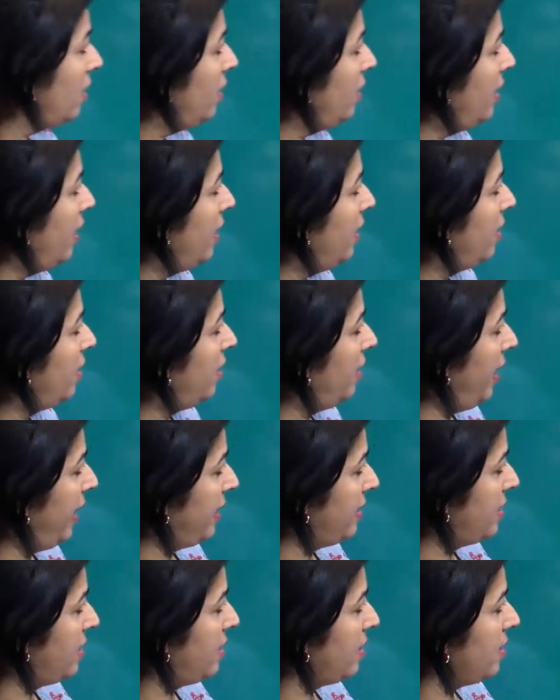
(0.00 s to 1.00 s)
Then
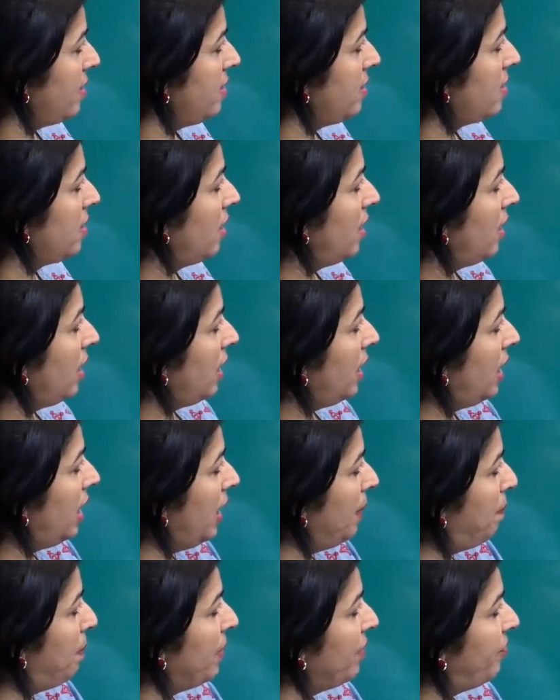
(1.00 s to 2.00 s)
next is,
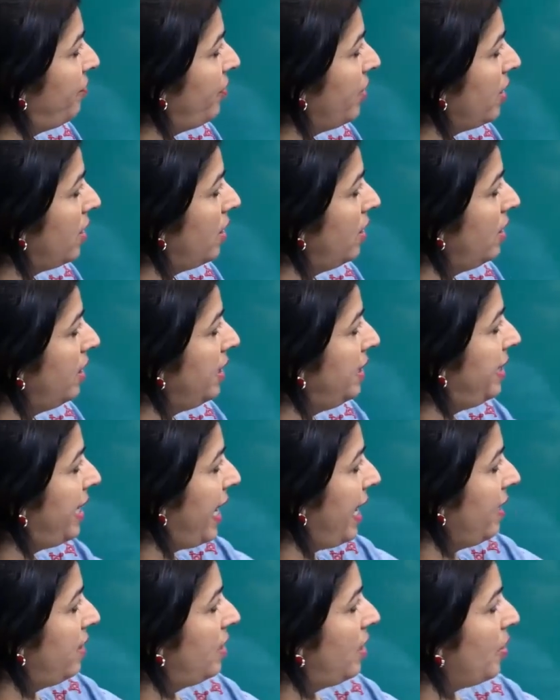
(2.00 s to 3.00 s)
he preferred
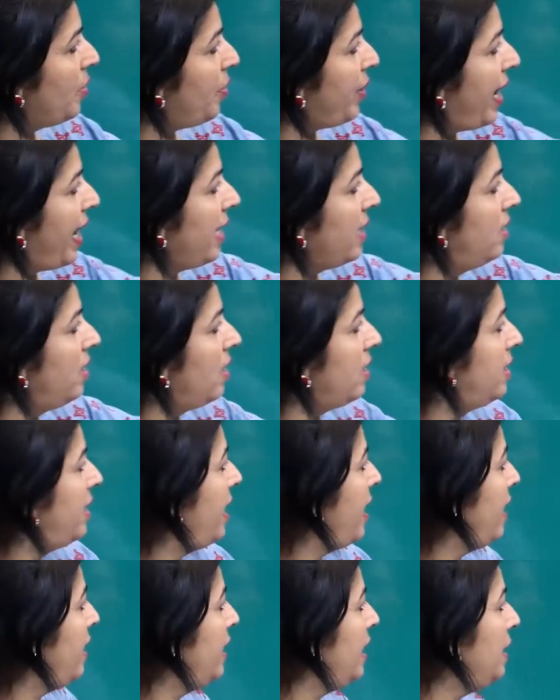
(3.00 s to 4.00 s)
death rather
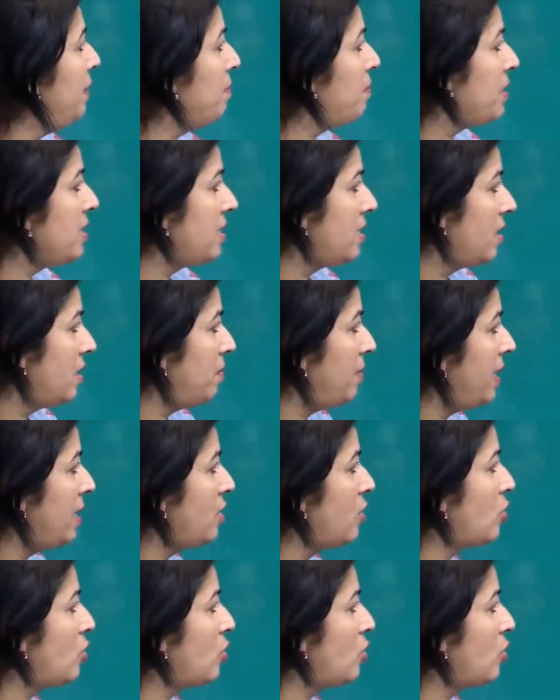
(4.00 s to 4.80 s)
than imprisonment.